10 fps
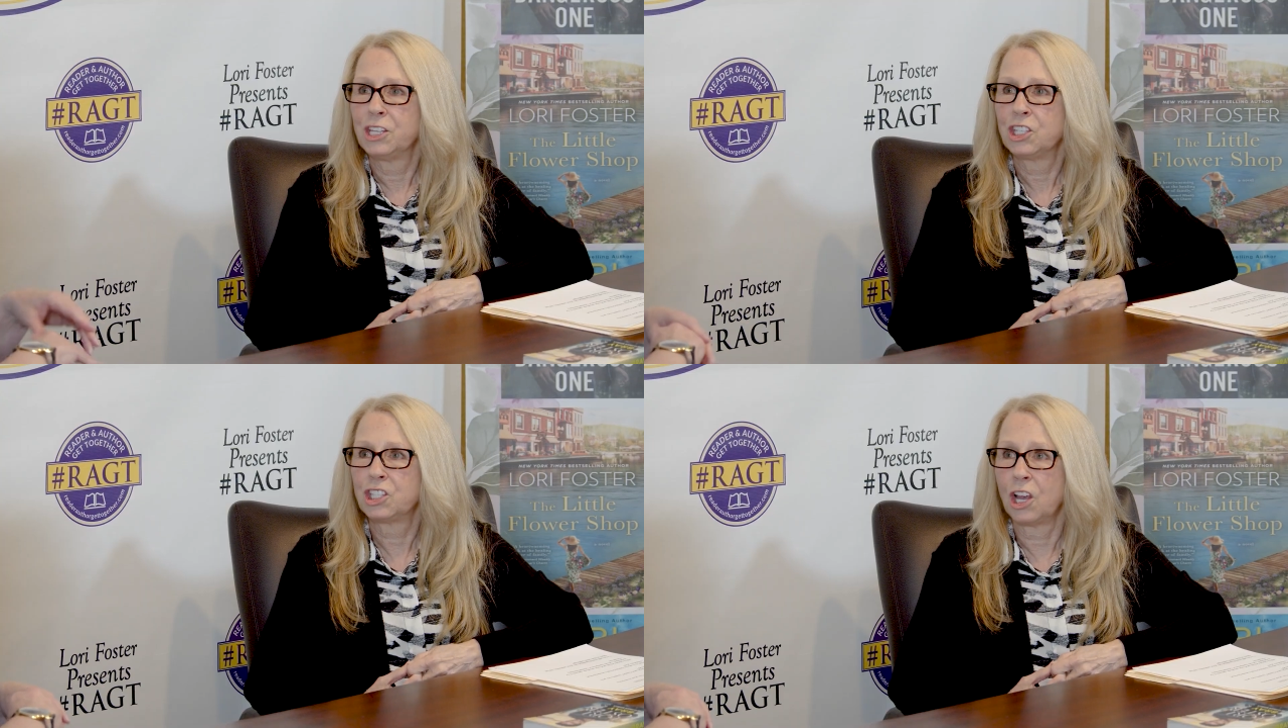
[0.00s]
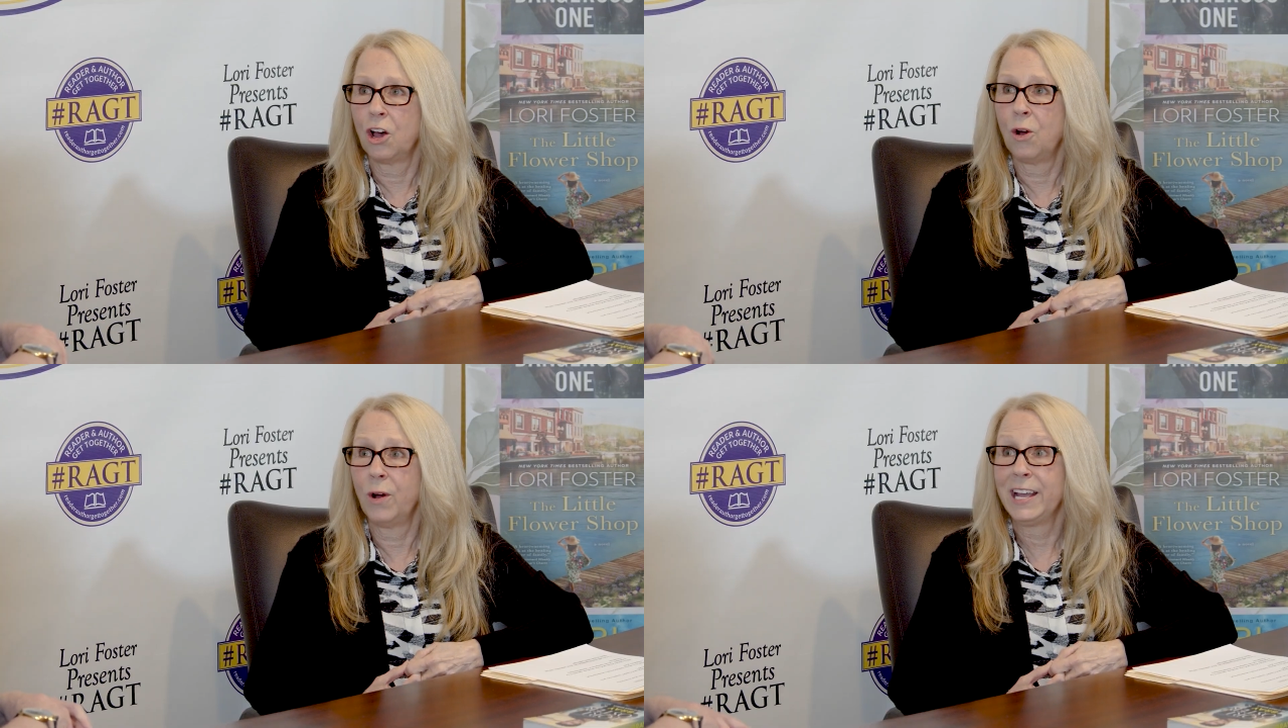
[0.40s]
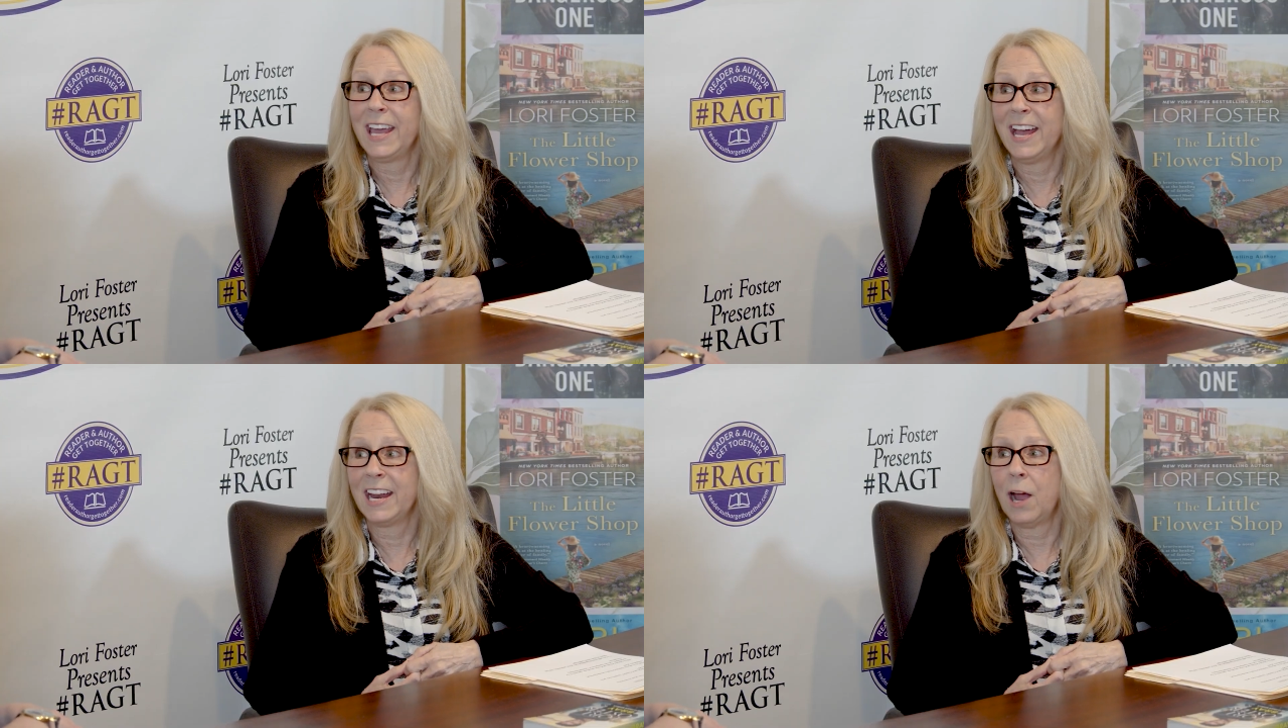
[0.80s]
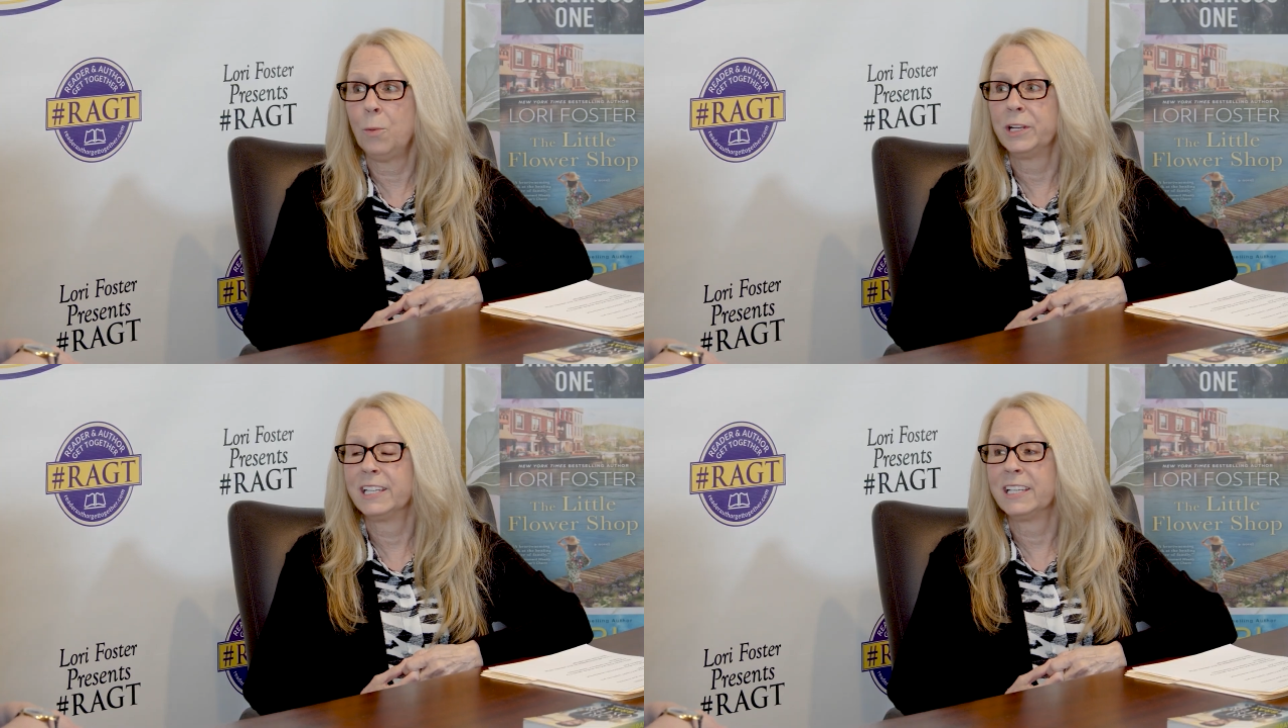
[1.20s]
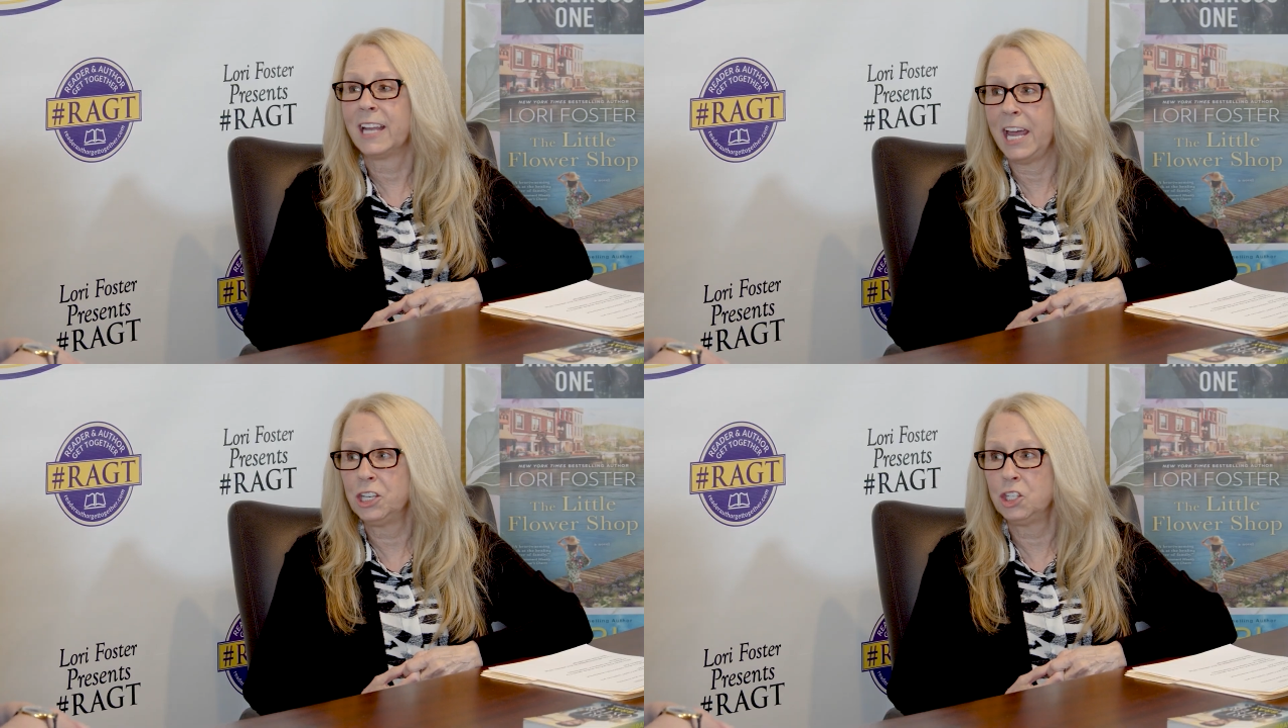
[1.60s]
So again, I would
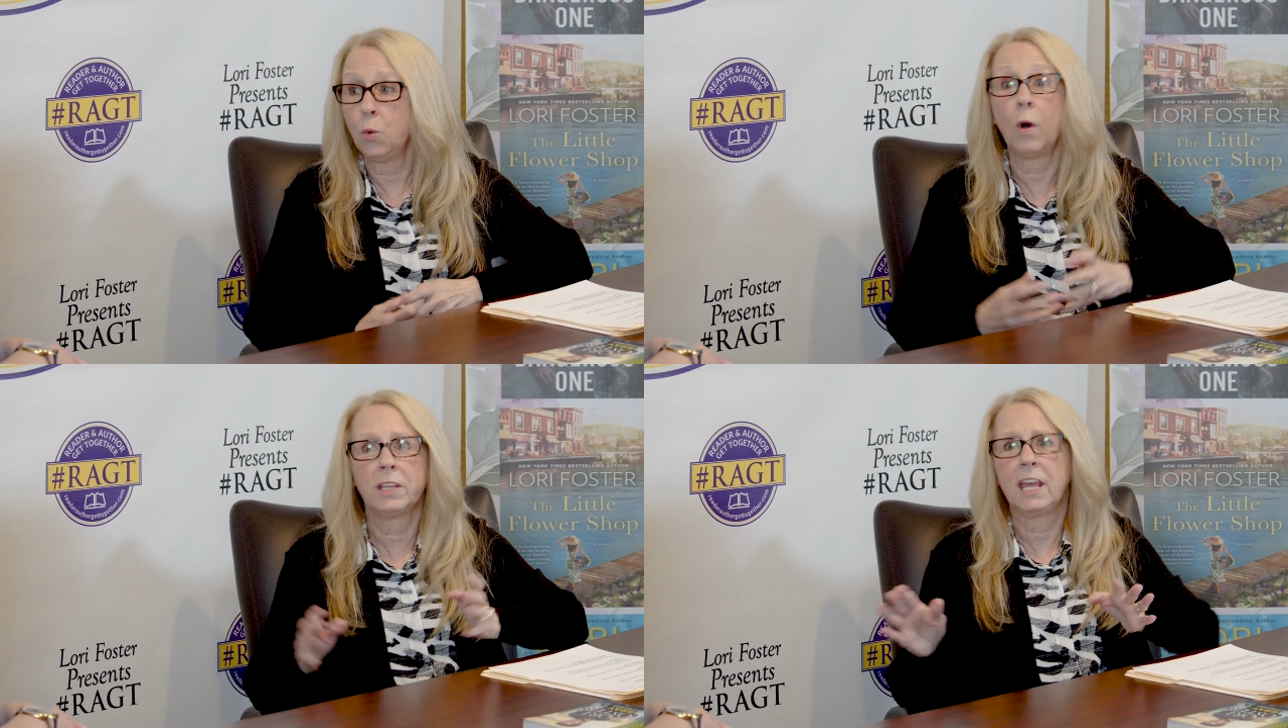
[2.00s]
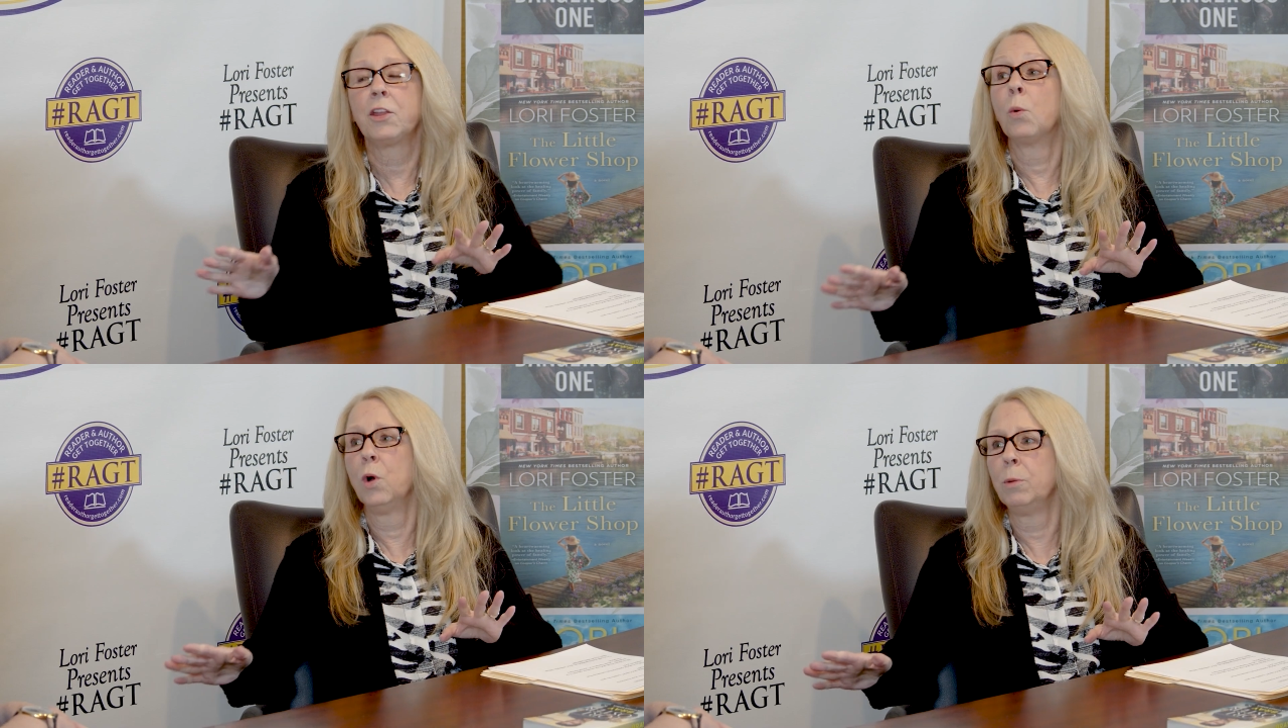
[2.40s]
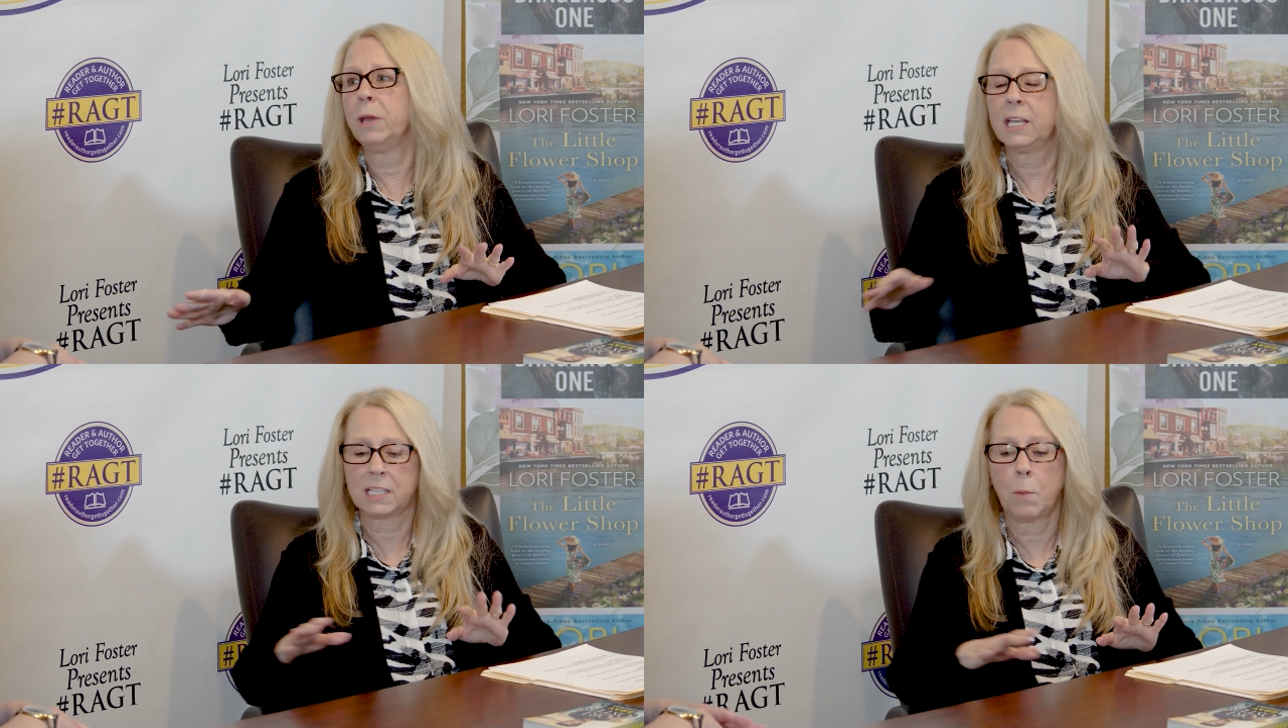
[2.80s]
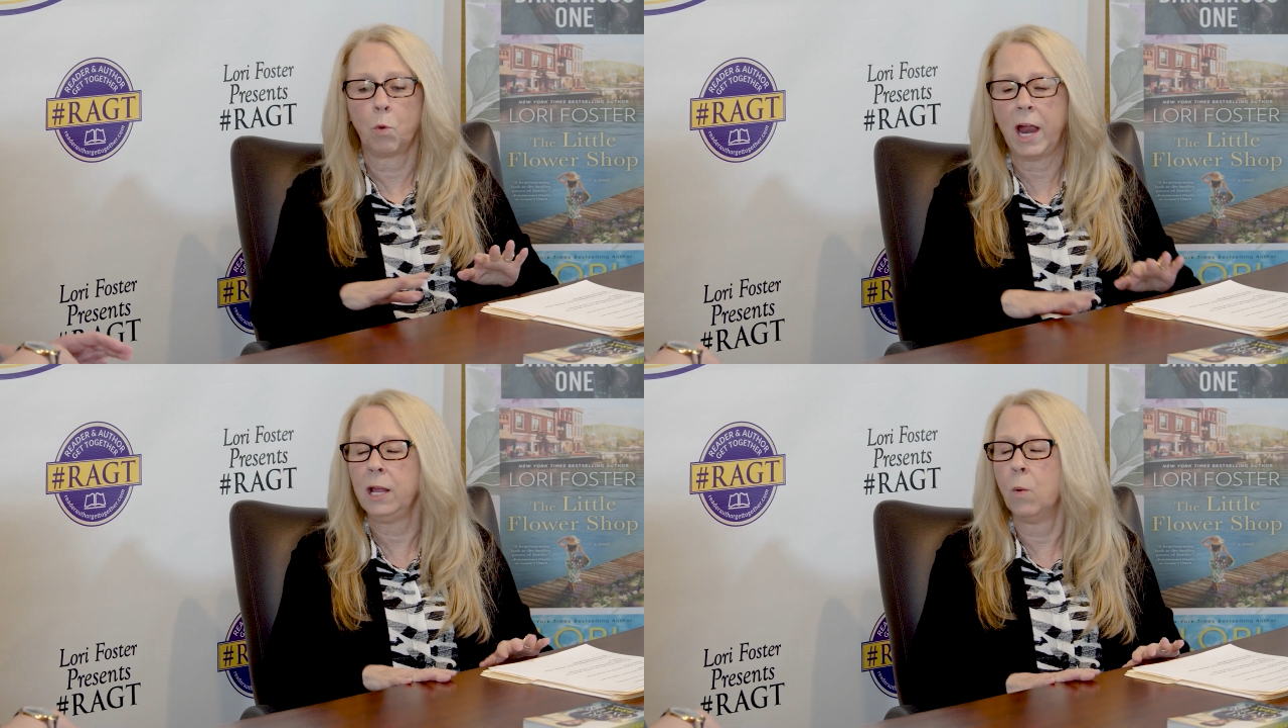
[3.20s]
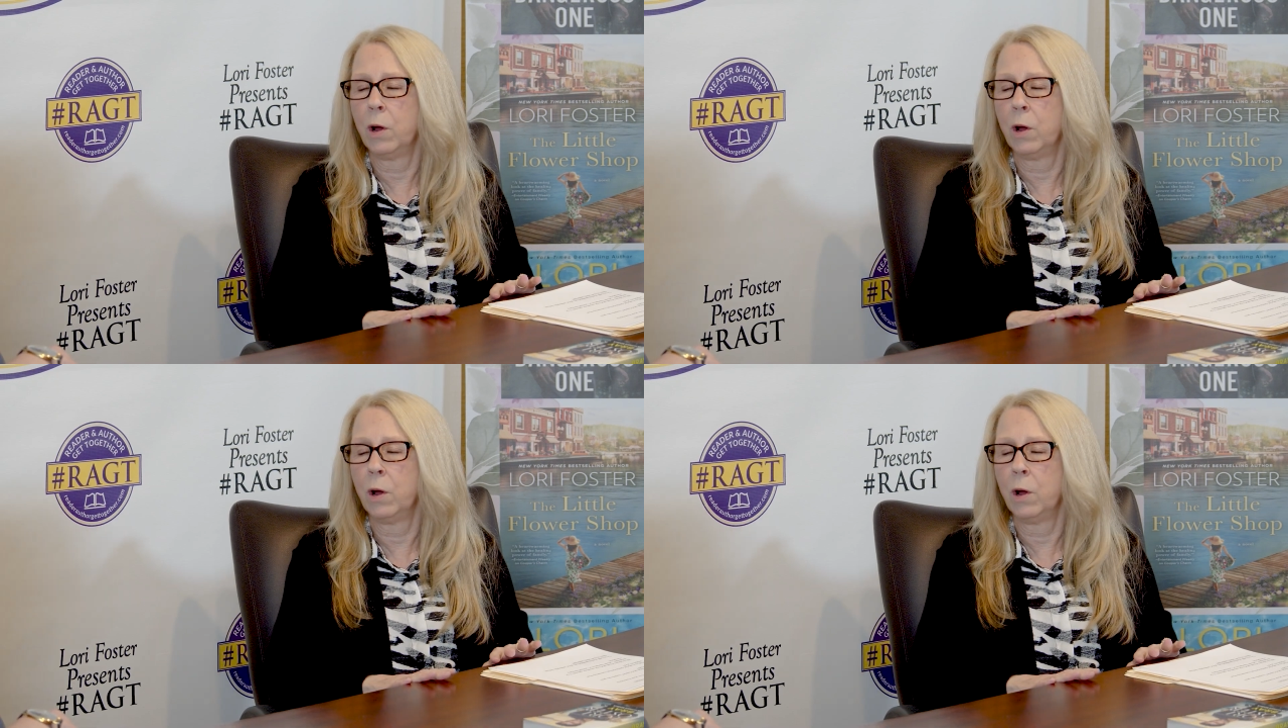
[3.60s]
like to. Well, yeah, there will be, because I'm writing